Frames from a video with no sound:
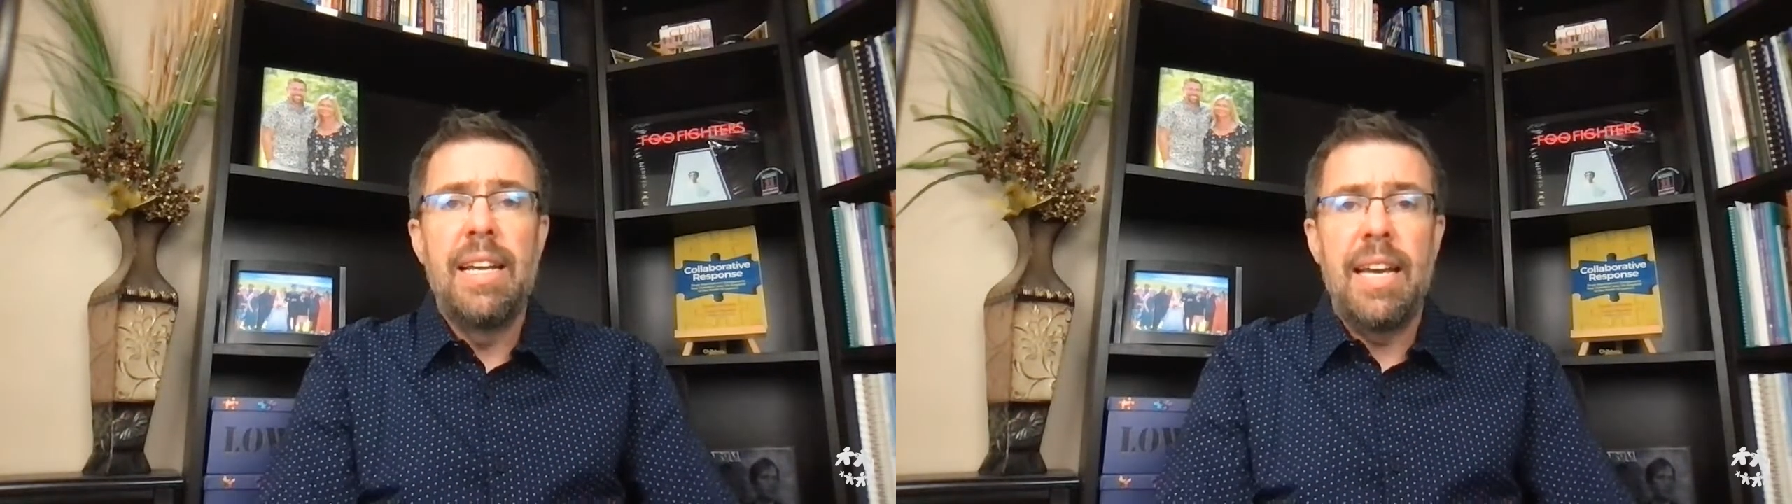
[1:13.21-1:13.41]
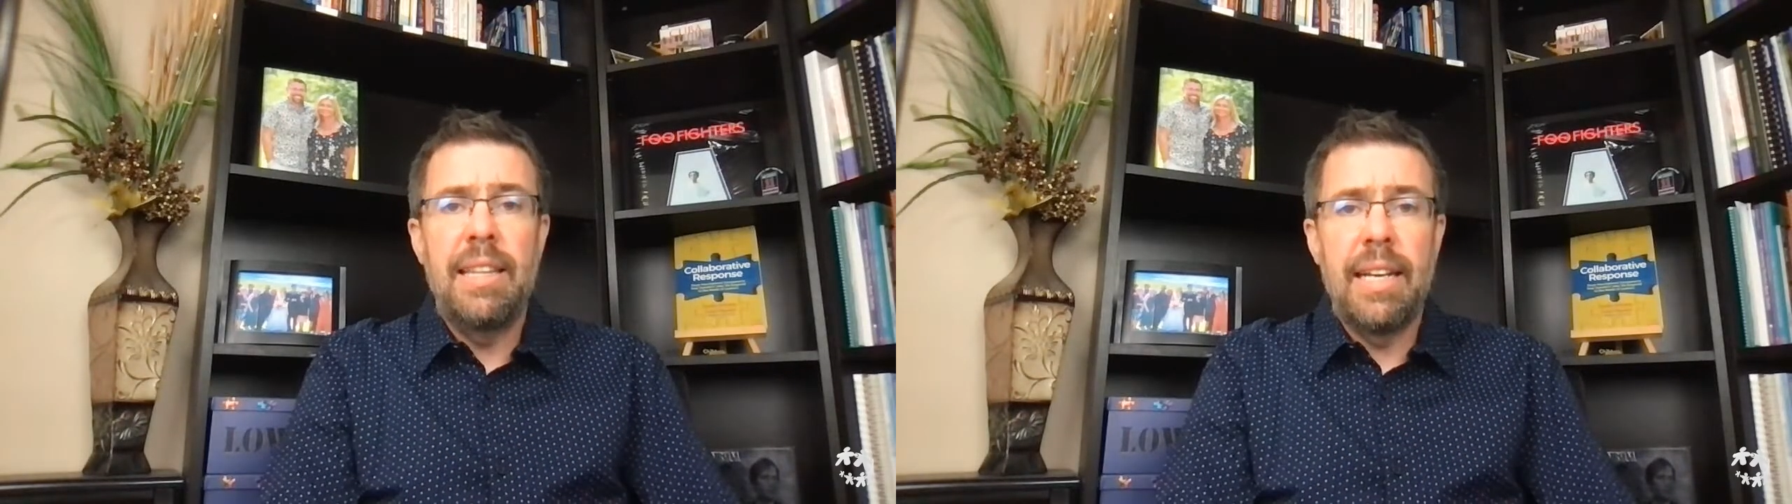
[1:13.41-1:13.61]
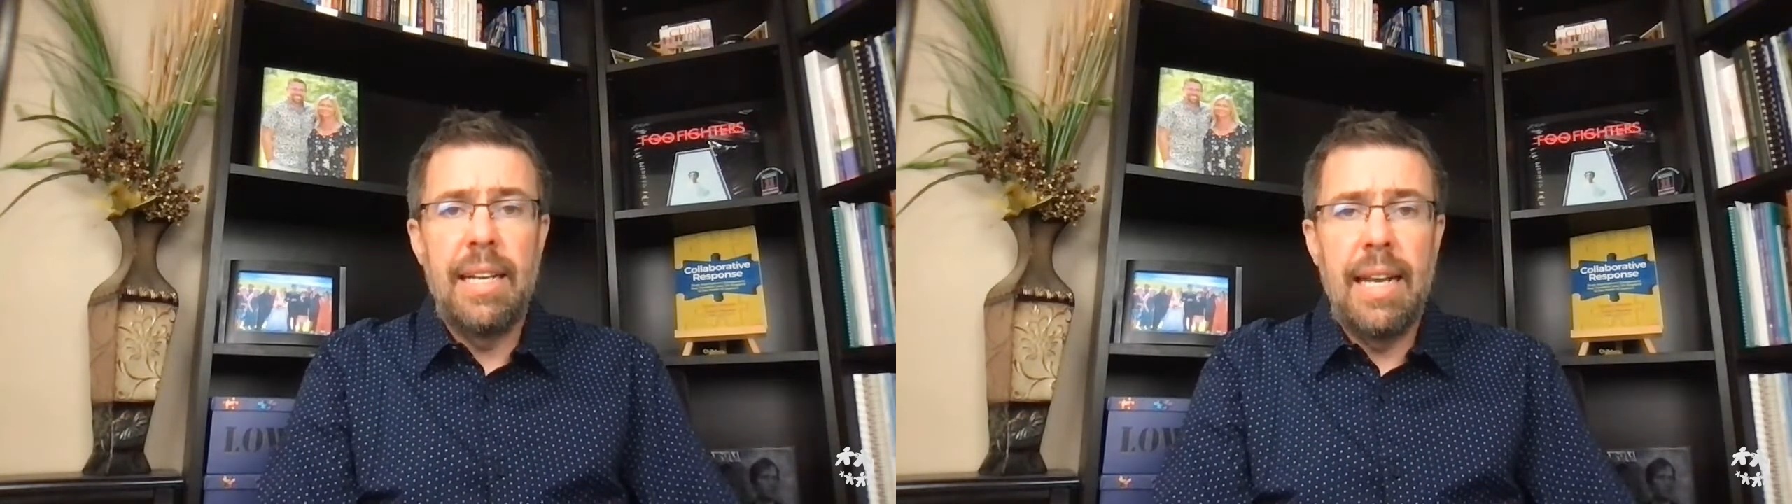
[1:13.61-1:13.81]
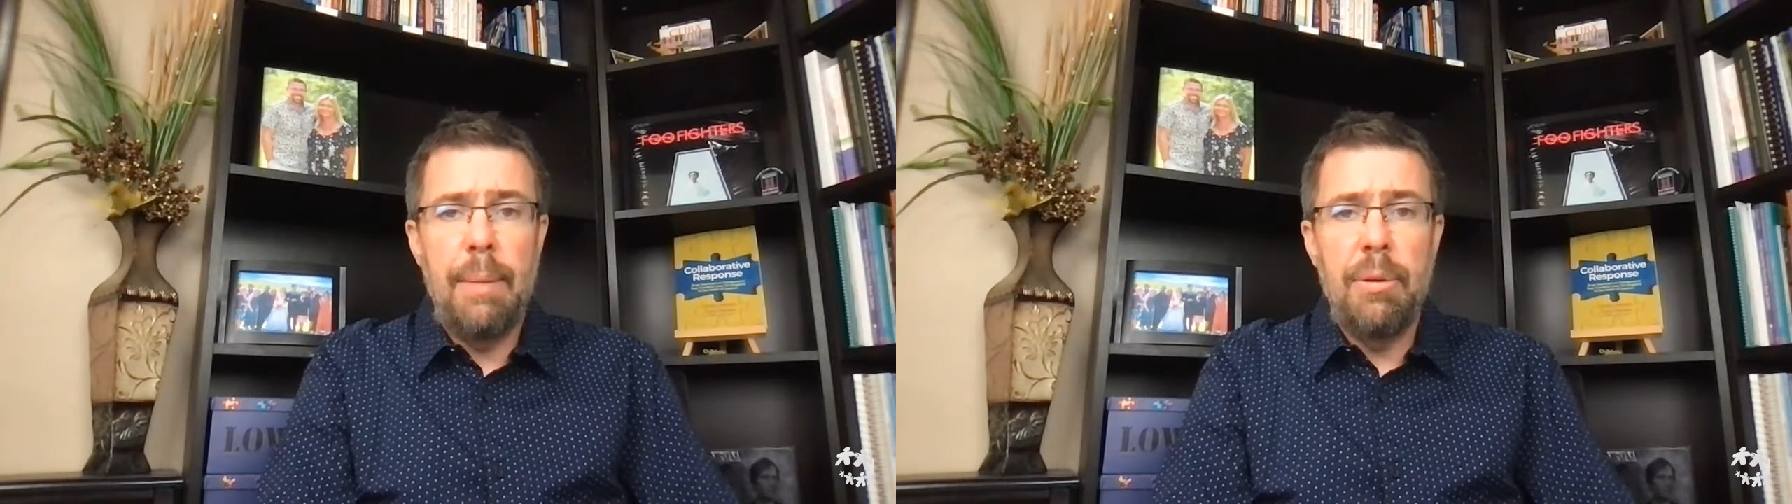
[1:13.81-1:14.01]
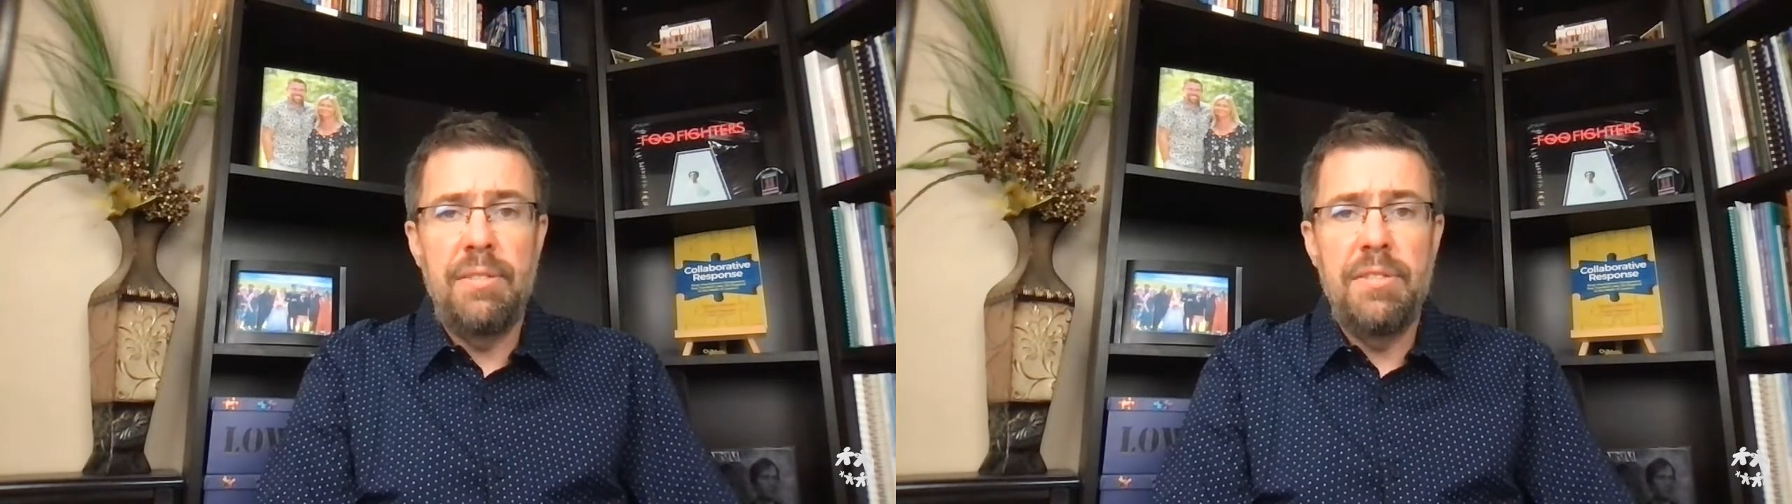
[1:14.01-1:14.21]
in the
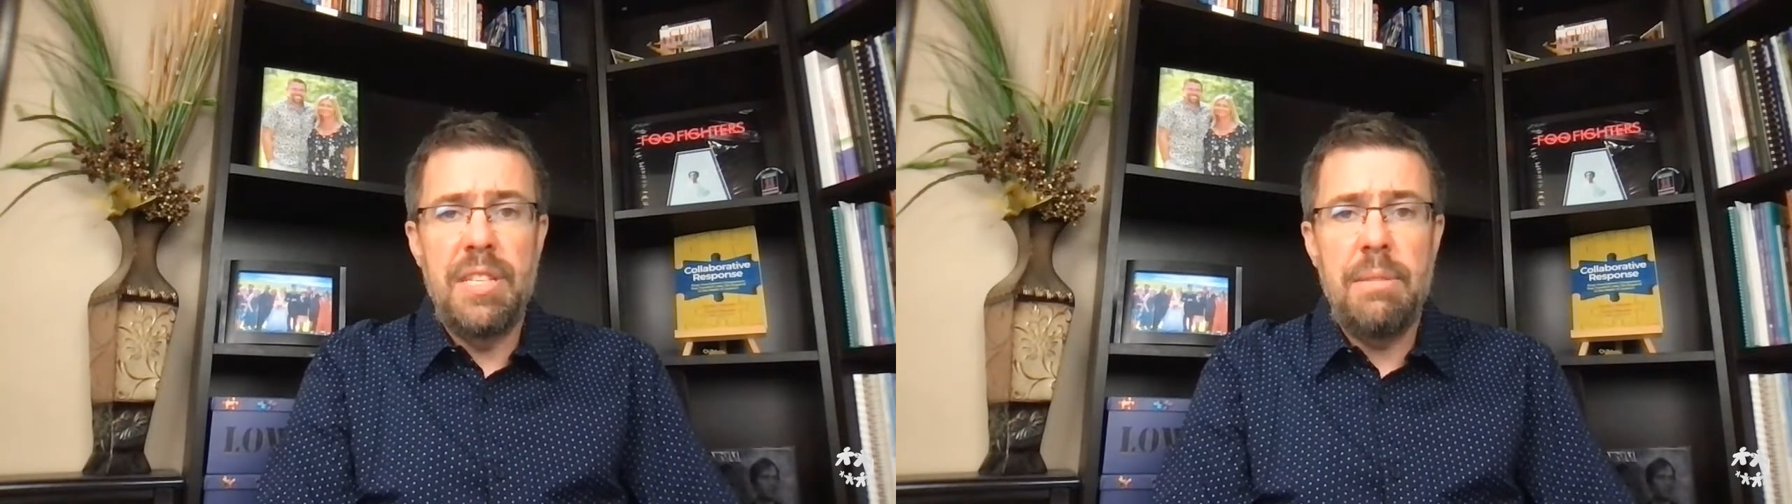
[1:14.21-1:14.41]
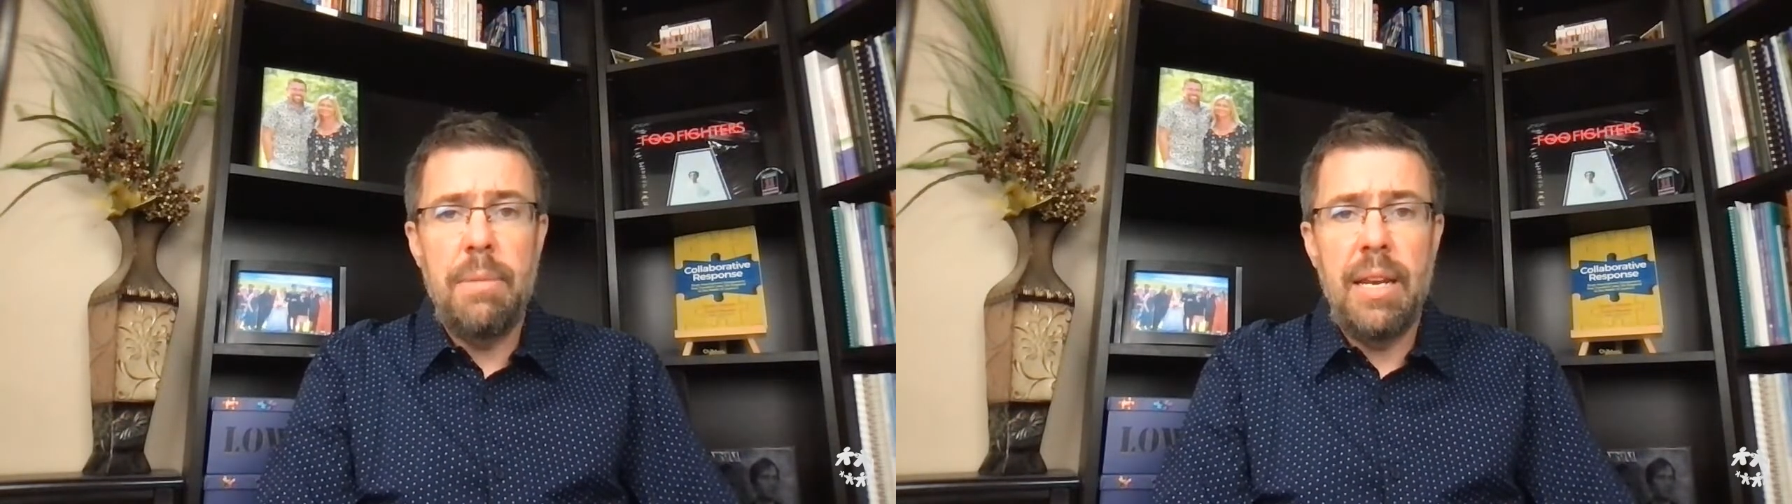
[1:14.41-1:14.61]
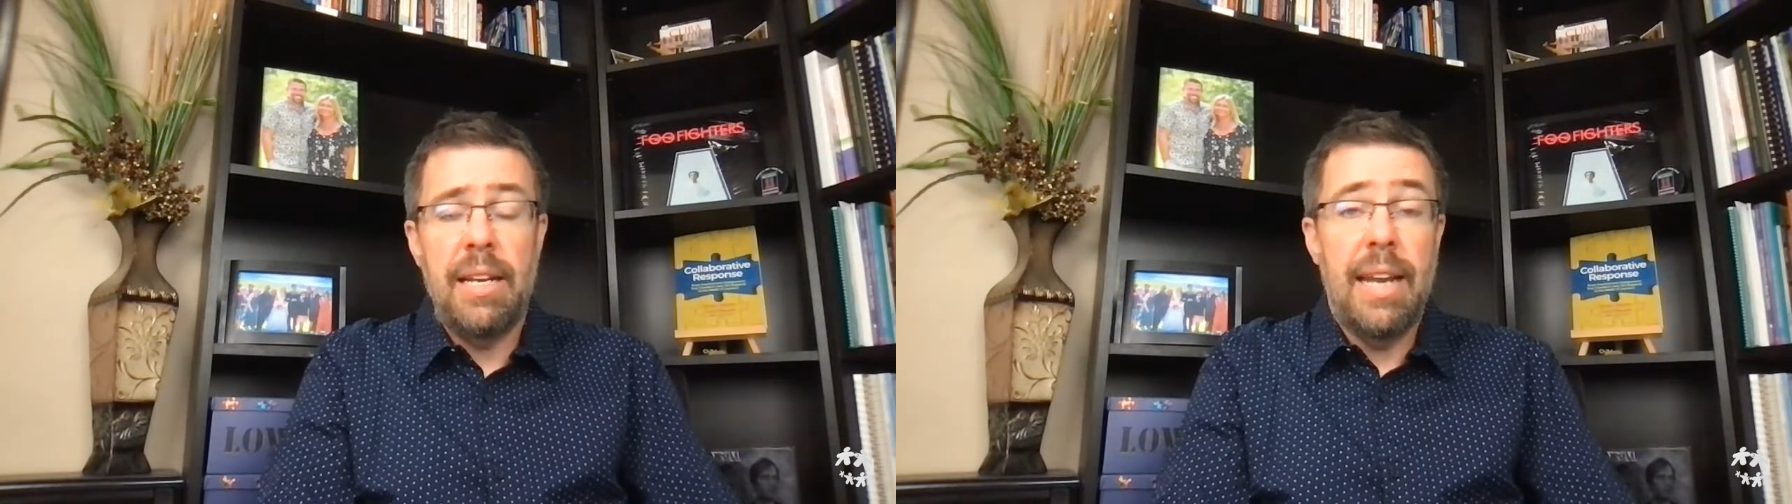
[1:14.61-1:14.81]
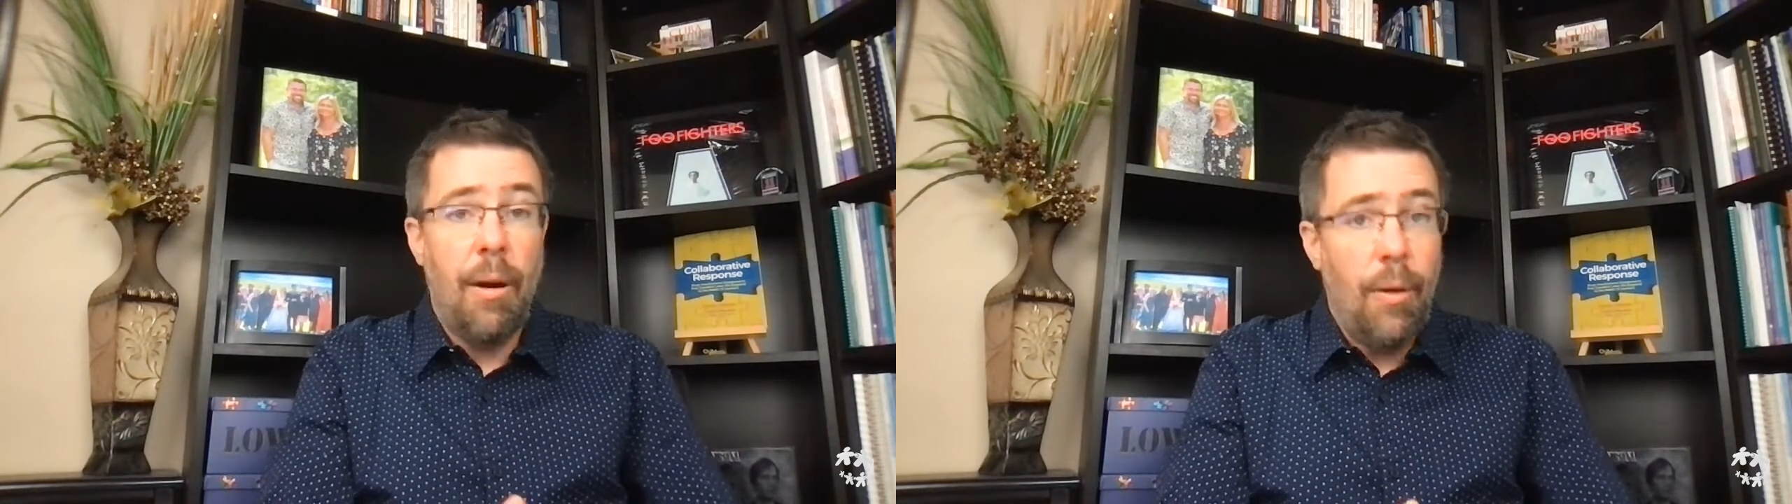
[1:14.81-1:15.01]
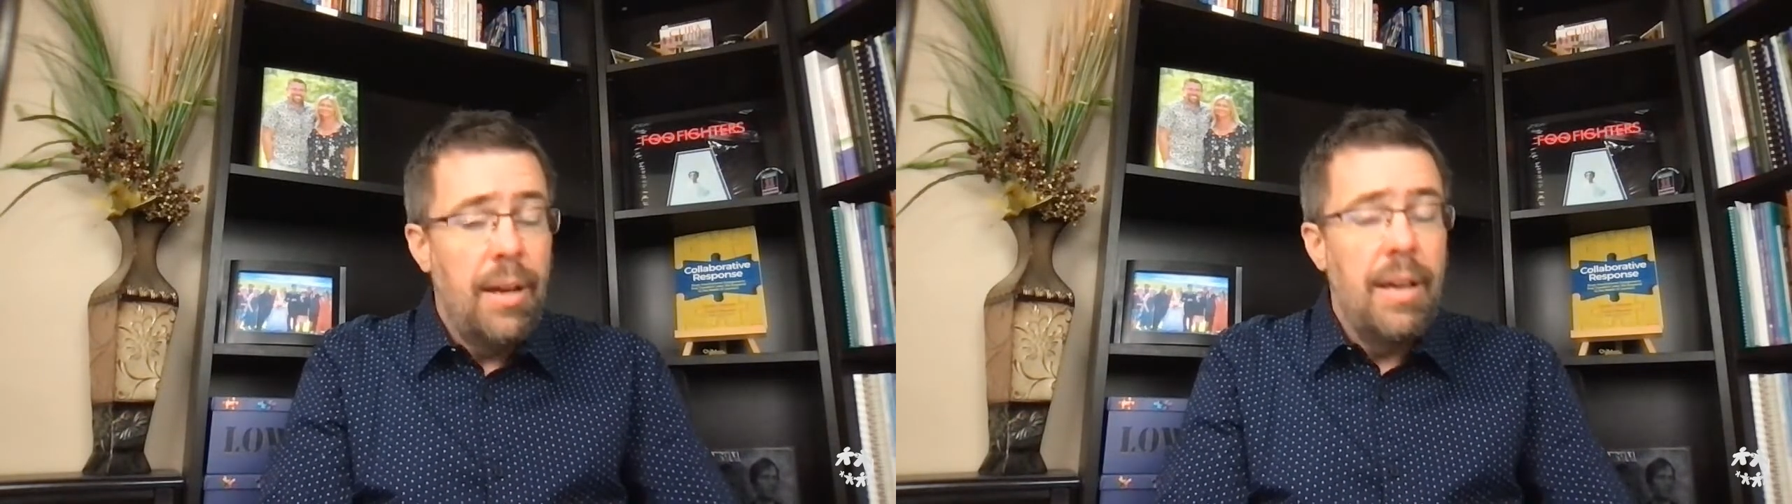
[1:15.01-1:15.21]
collaborative team meeting. Now,